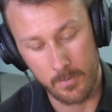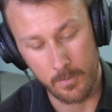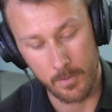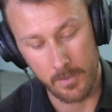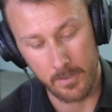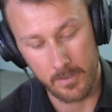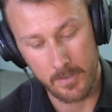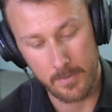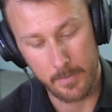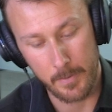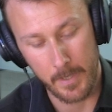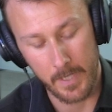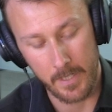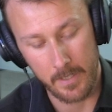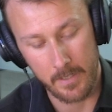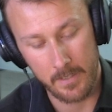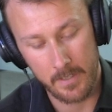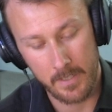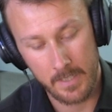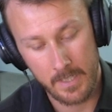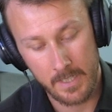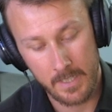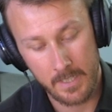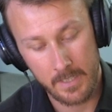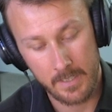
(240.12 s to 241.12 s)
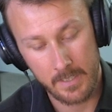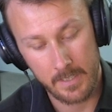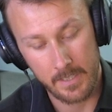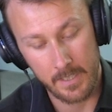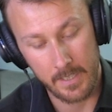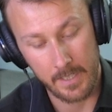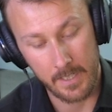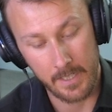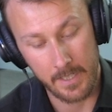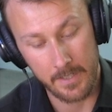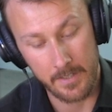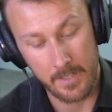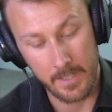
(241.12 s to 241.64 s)
towards, but
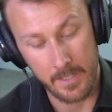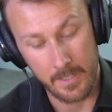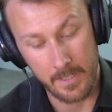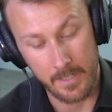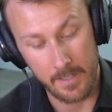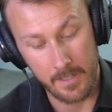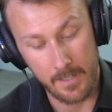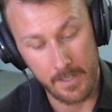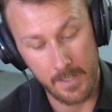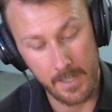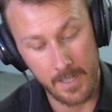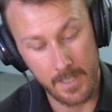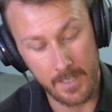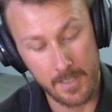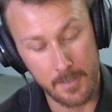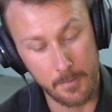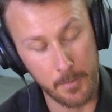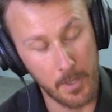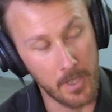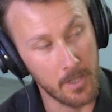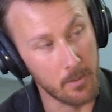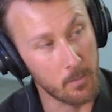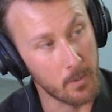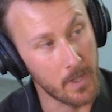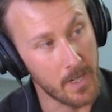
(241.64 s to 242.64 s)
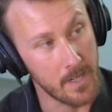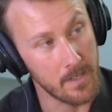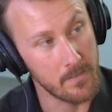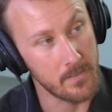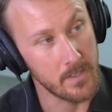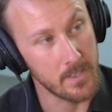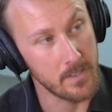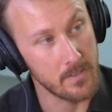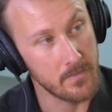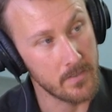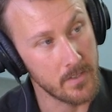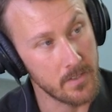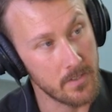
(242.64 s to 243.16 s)
are there LMI
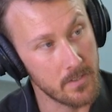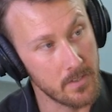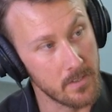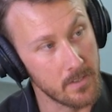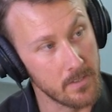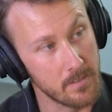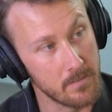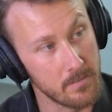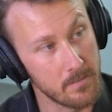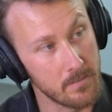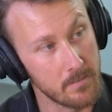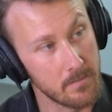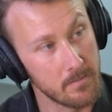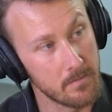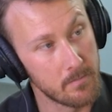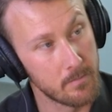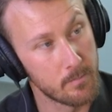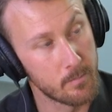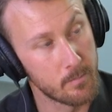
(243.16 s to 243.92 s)
waivers for certain